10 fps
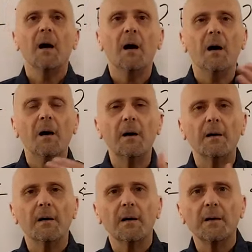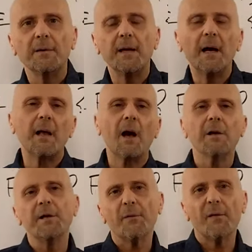are done
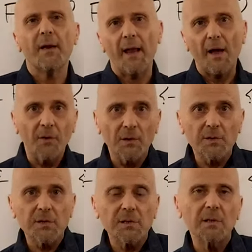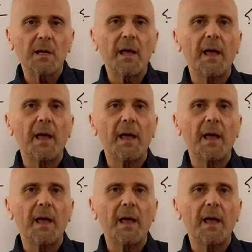on different levels